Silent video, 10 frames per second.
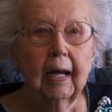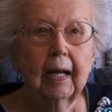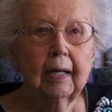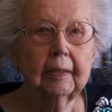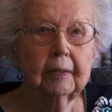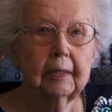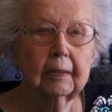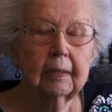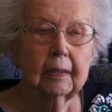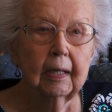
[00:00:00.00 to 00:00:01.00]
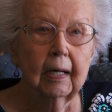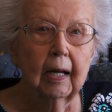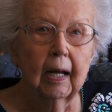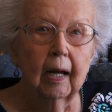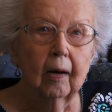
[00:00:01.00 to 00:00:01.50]
And
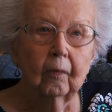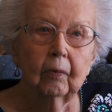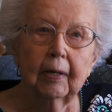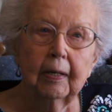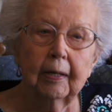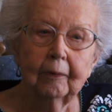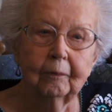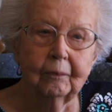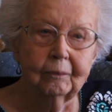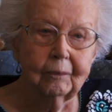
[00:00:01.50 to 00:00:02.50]
uh, we, um,